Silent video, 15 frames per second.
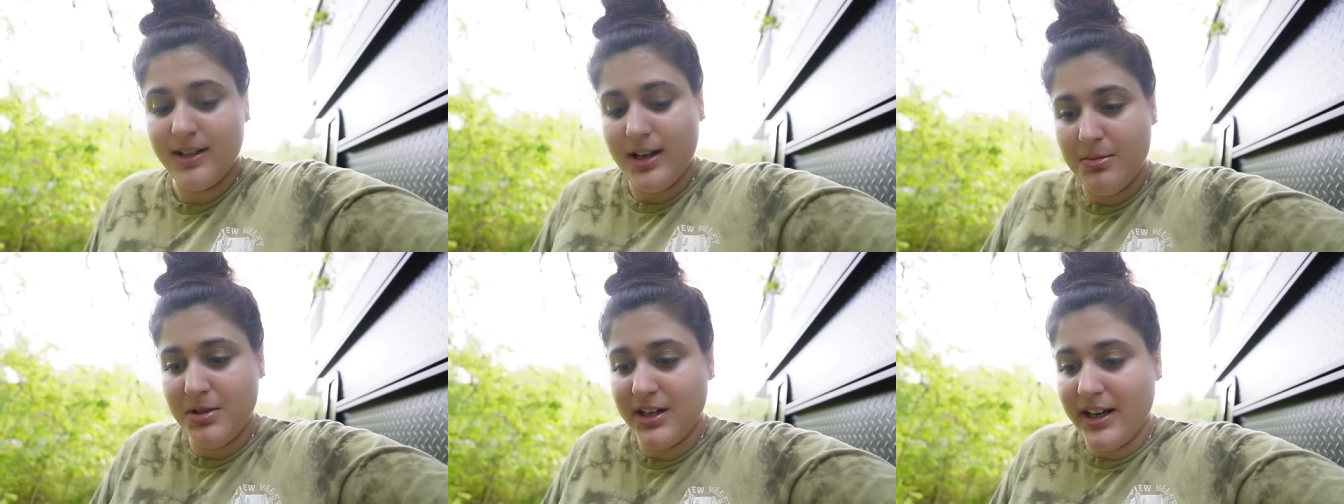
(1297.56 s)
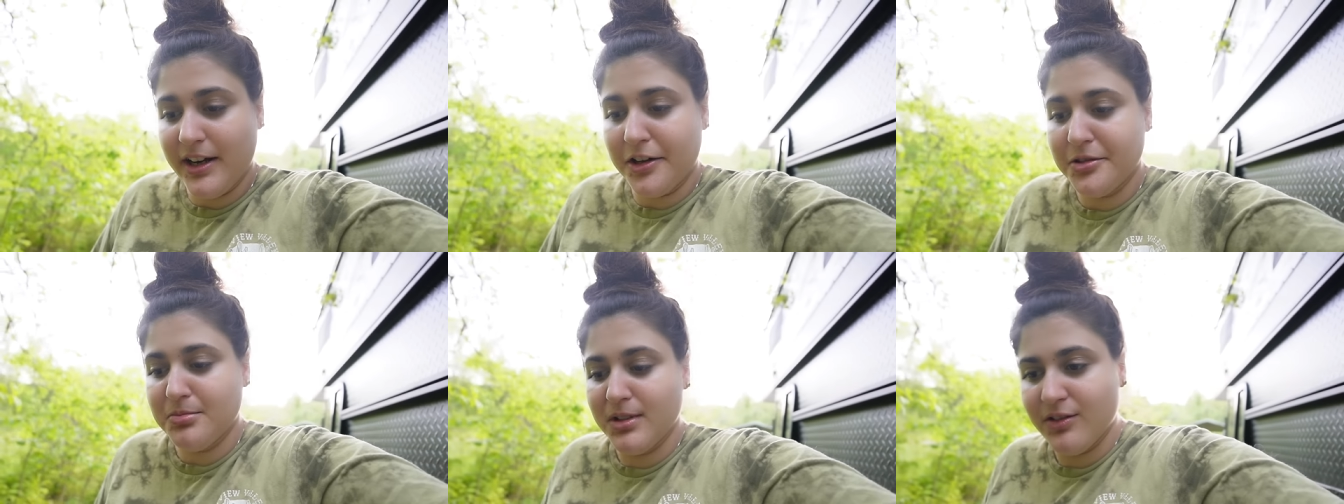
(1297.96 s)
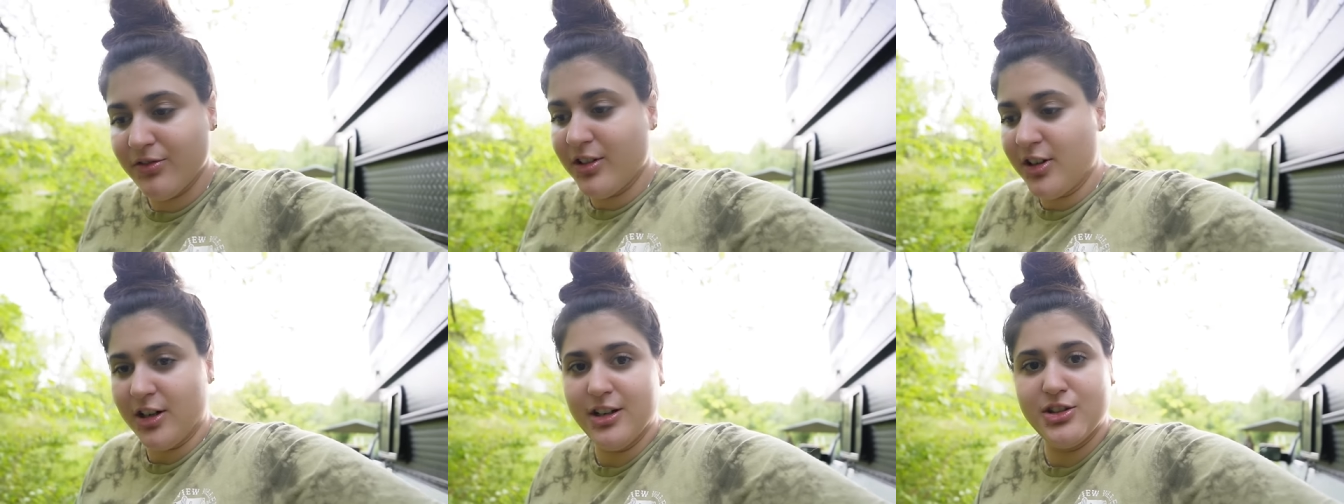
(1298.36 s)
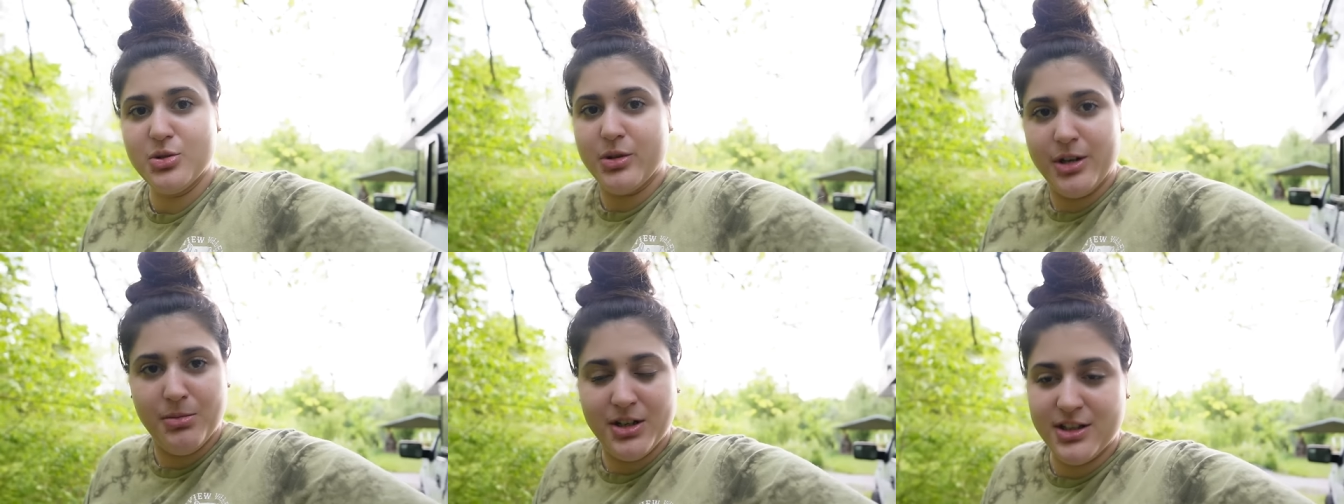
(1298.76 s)
I mean, it held me for a good
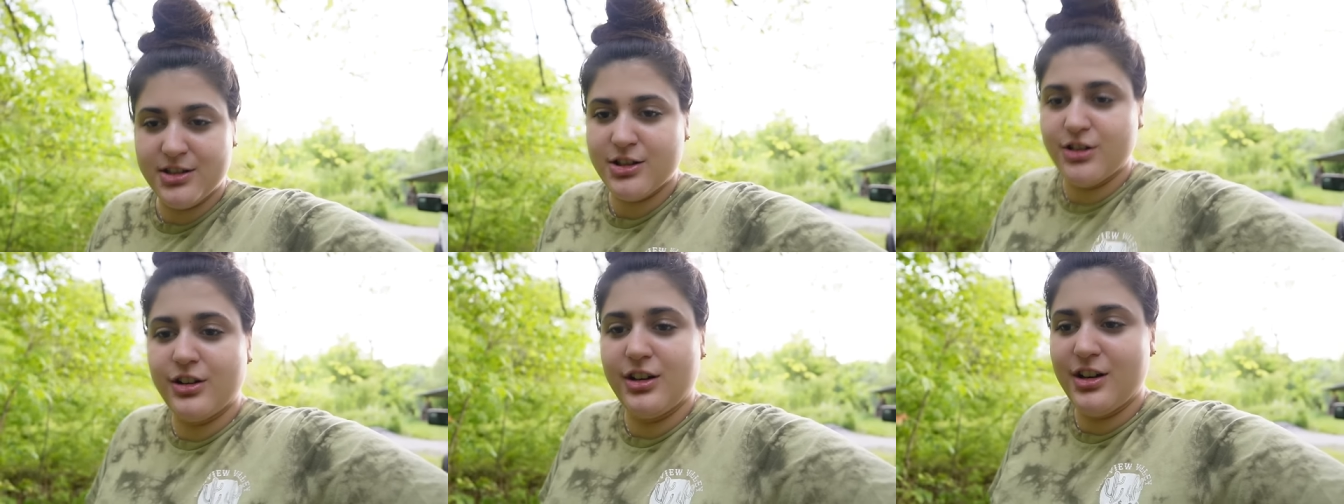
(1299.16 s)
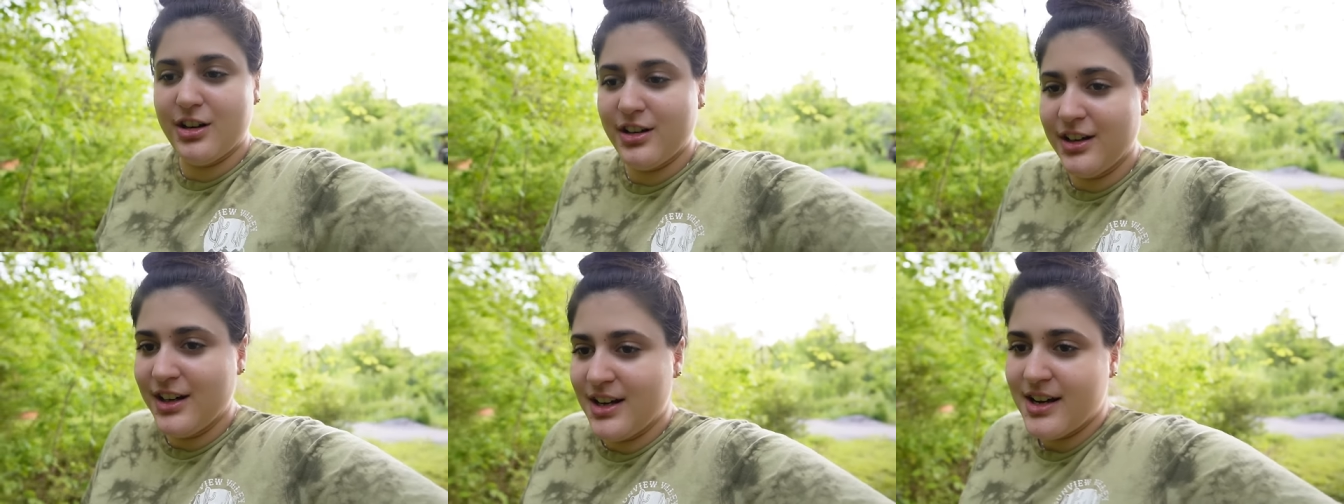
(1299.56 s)
20 minutes earlier.